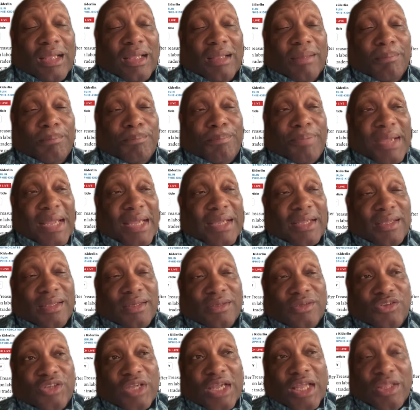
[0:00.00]
back
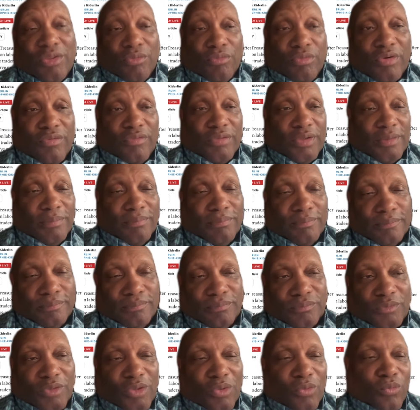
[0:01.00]
in January,
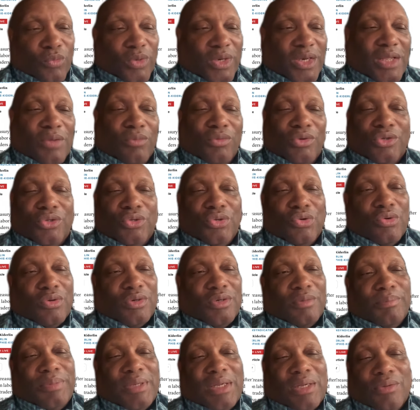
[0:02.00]
when they were talking
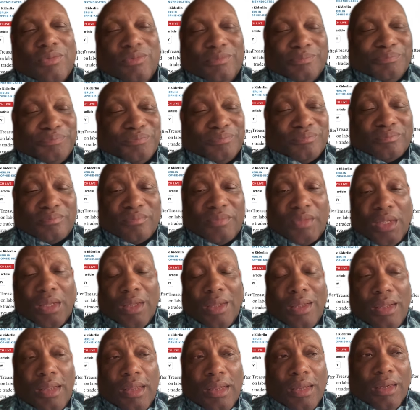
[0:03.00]
about
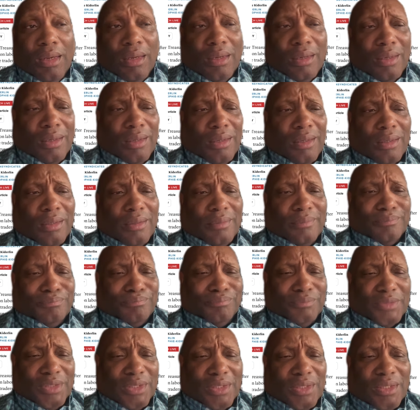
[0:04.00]
an
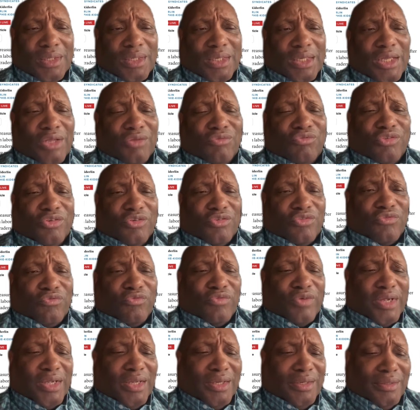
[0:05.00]
interest
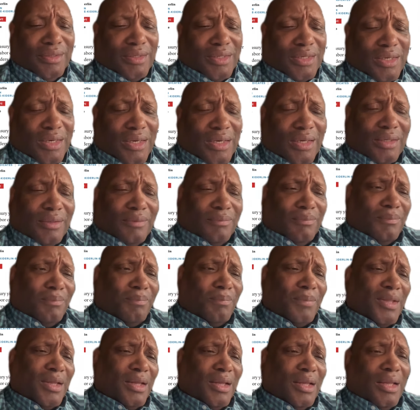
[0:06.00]
rate cut,
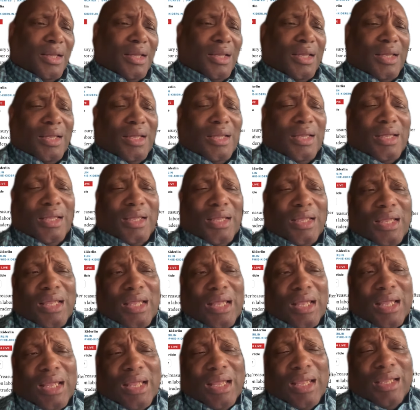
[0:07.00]

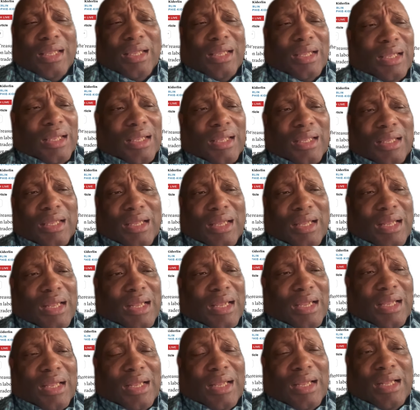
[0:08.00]

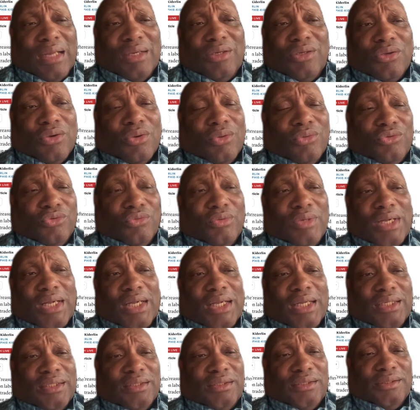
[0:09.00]
I told you
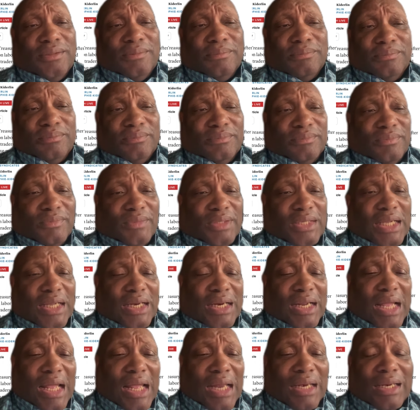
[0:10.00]
guys that
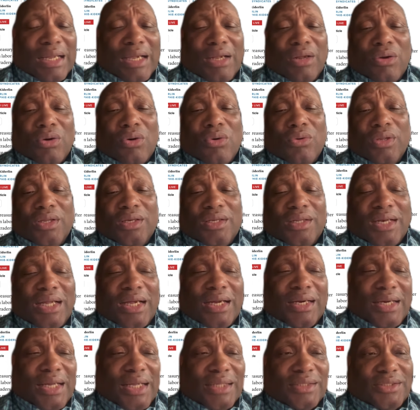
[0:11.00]
not only did I
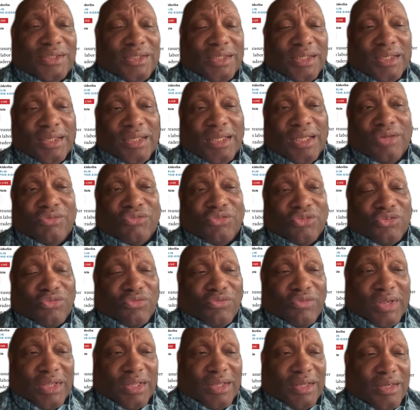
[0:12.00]
not see an interest
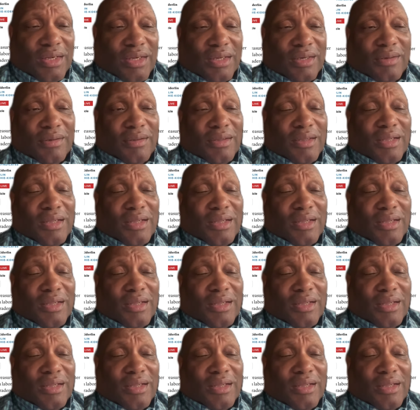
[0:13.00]
rate cut,